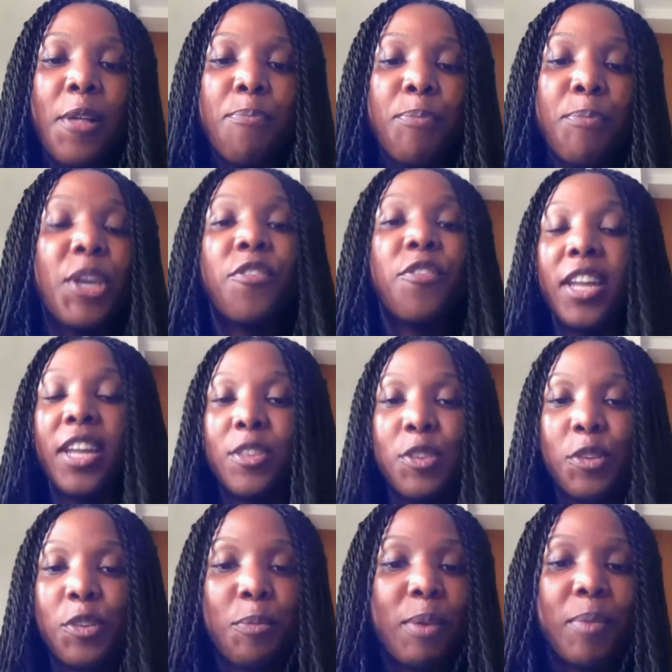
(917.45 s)
meet your financial
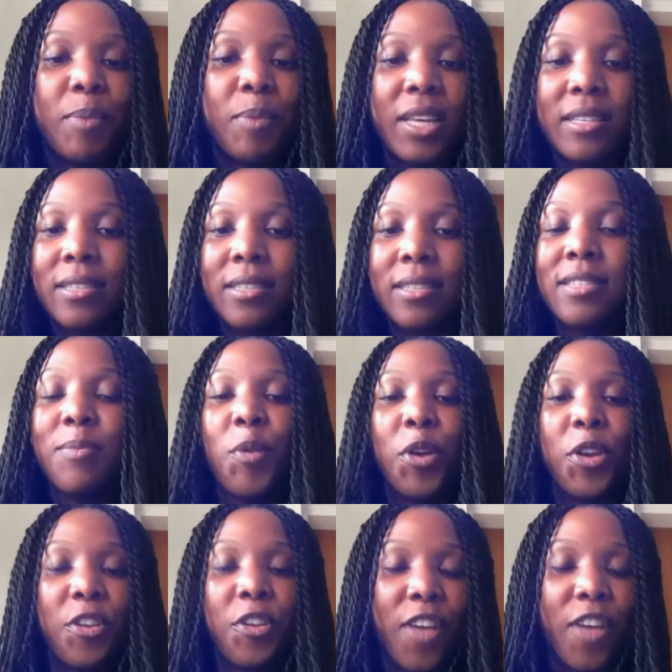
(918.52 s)
commitments and support
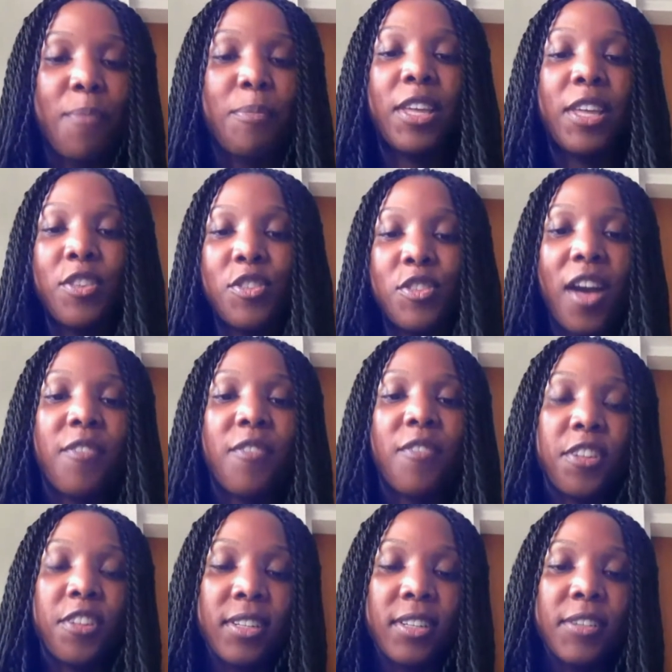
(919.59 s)
your family and
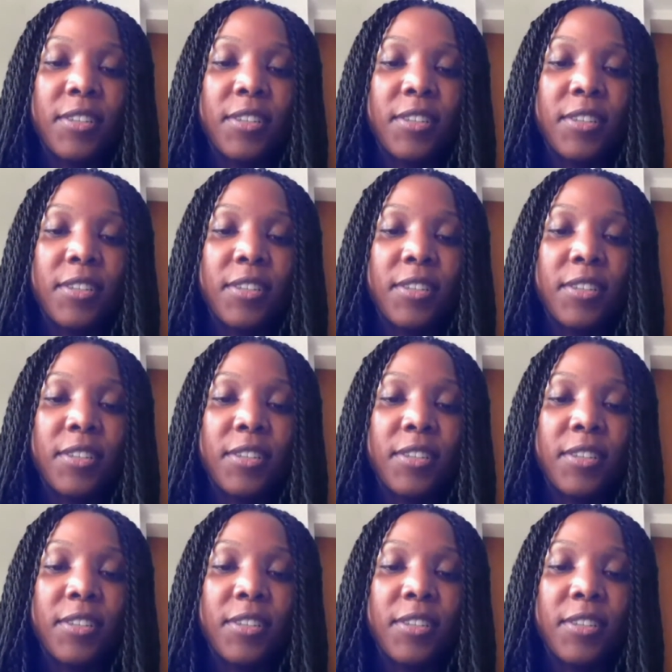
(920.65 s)
travel?